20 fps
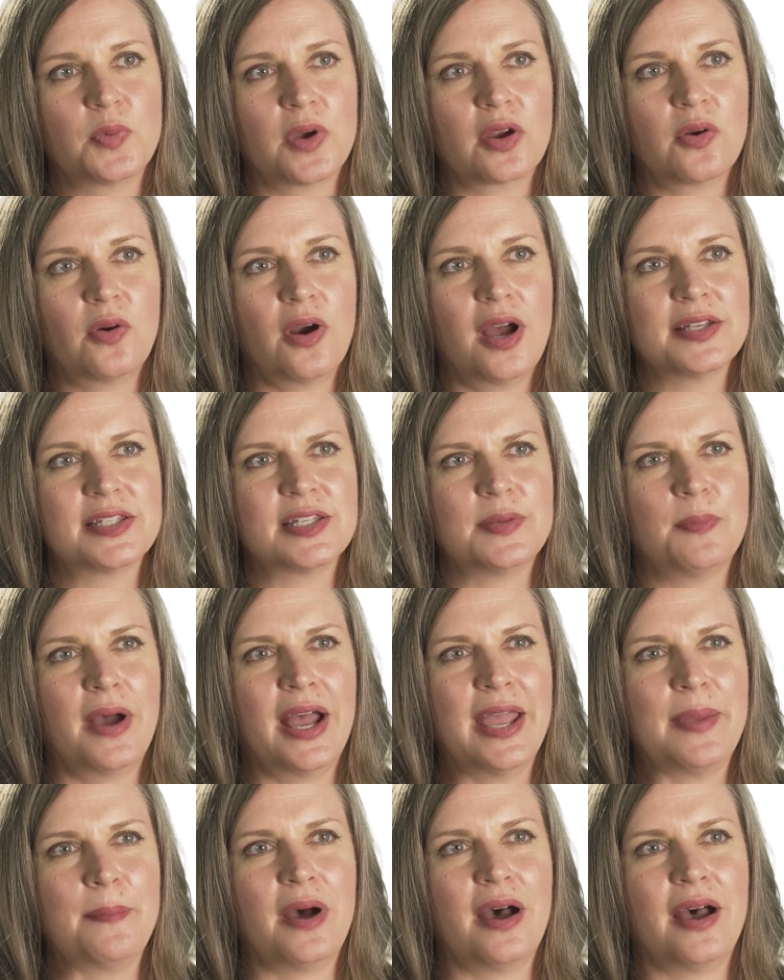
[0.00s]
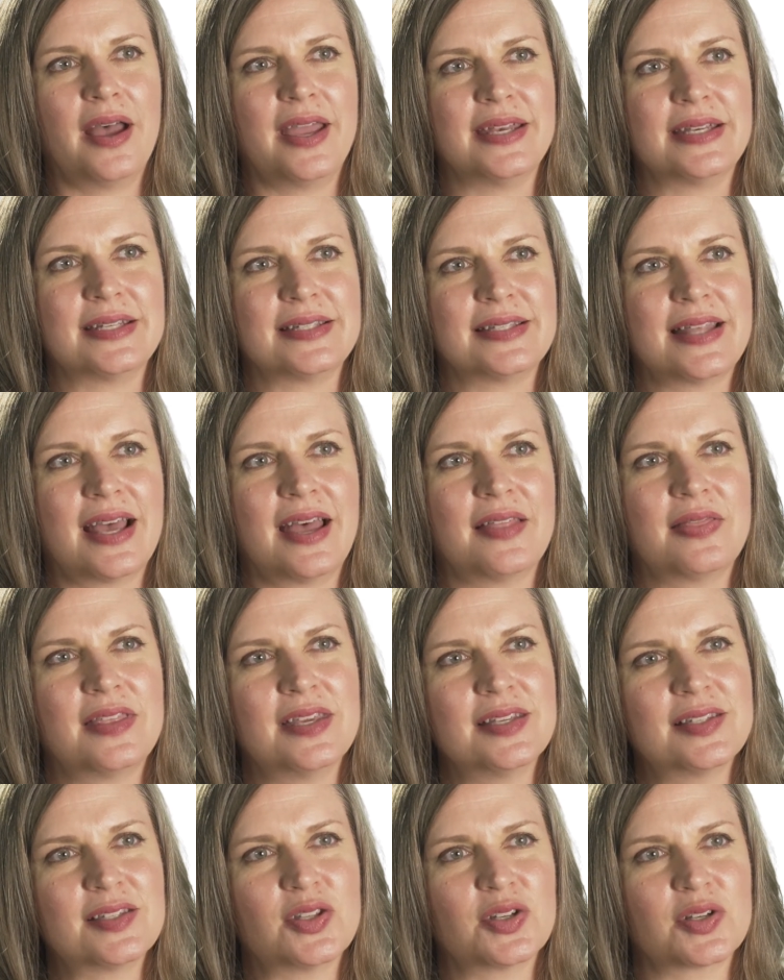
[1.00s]
what crossed my mind is that
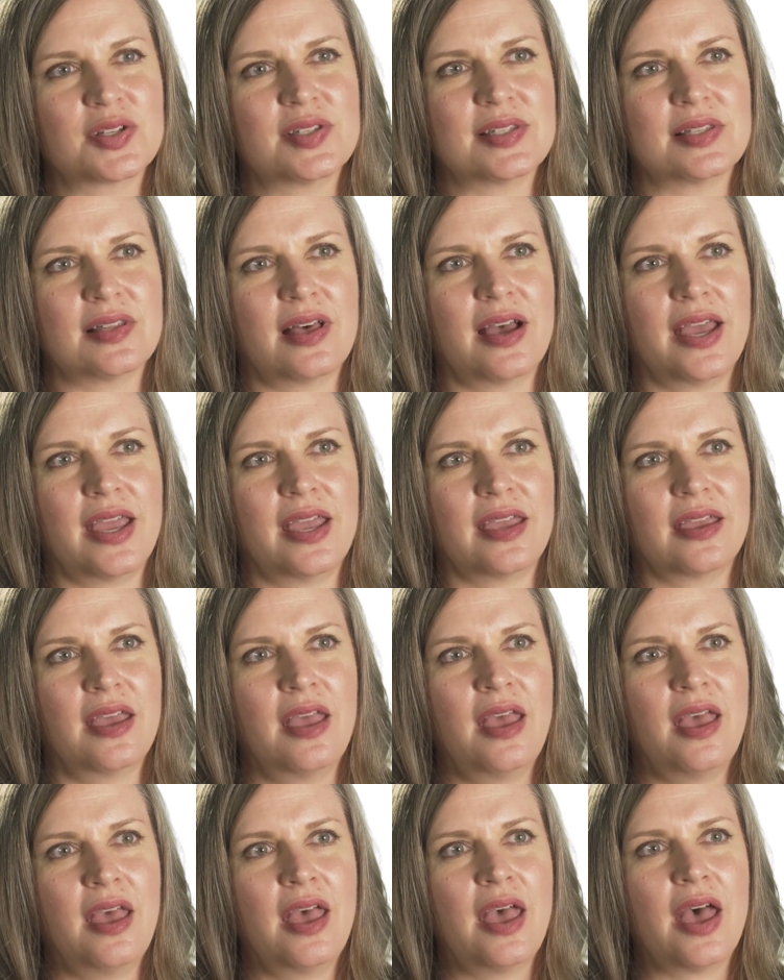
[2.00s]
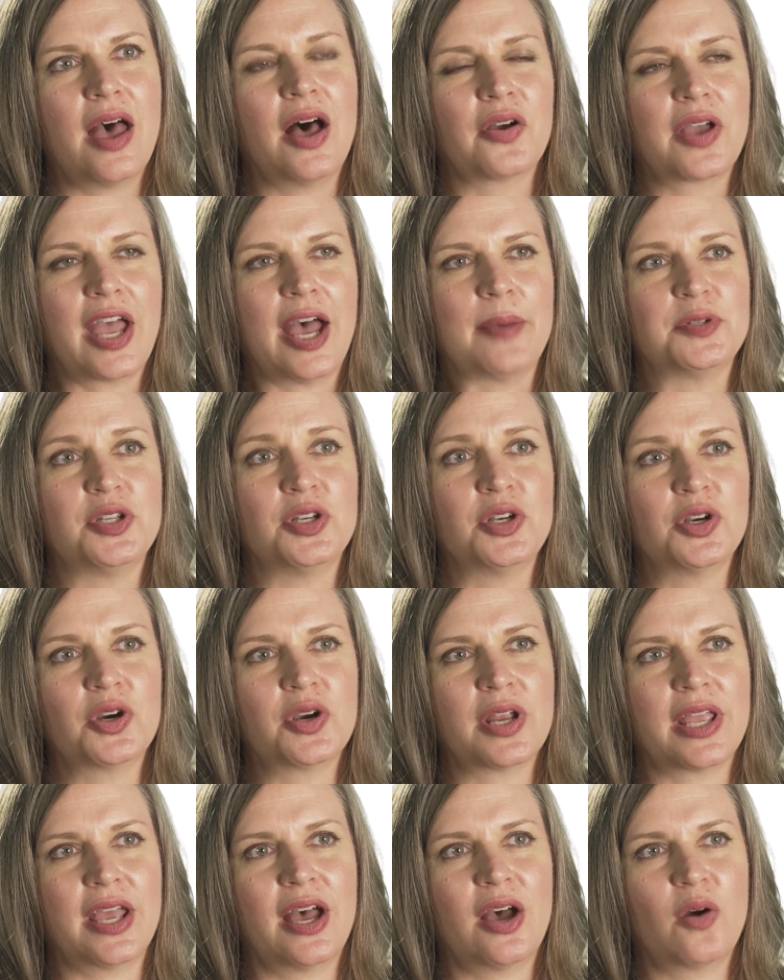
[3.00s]
this looks like L.
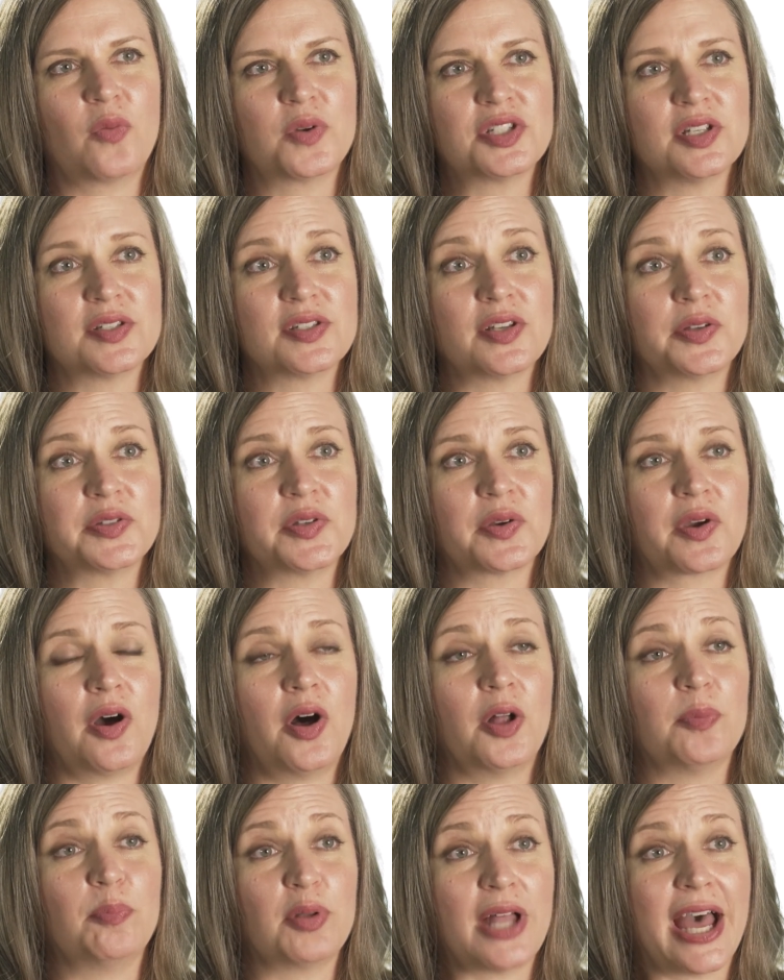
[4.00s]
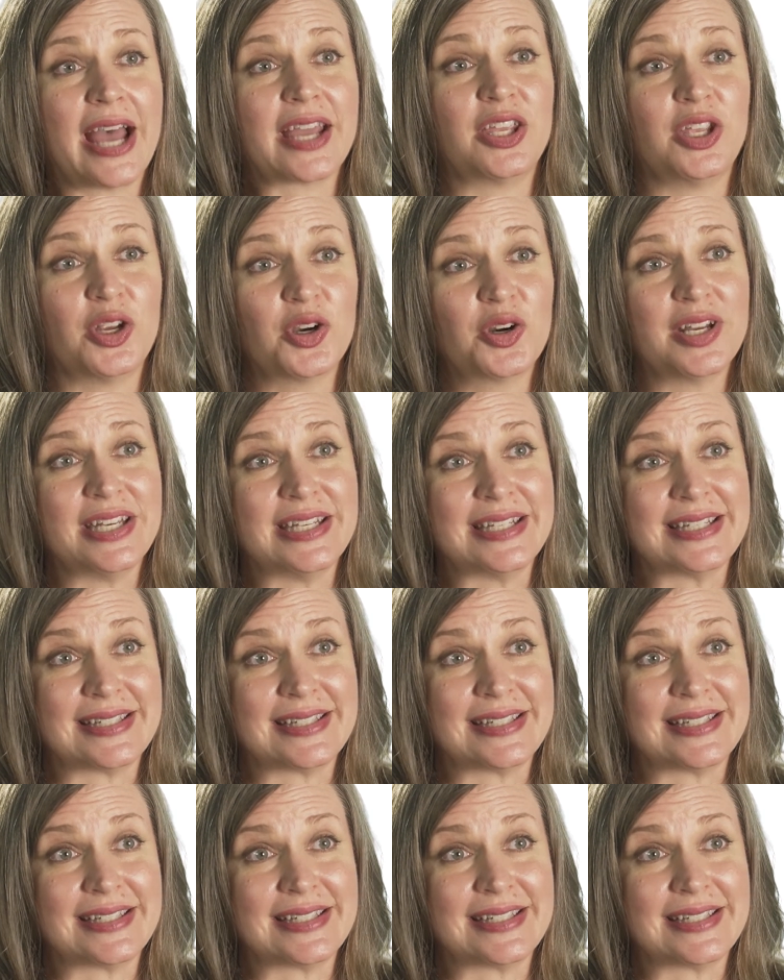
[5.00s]
alkaptonuria, which is also called black urine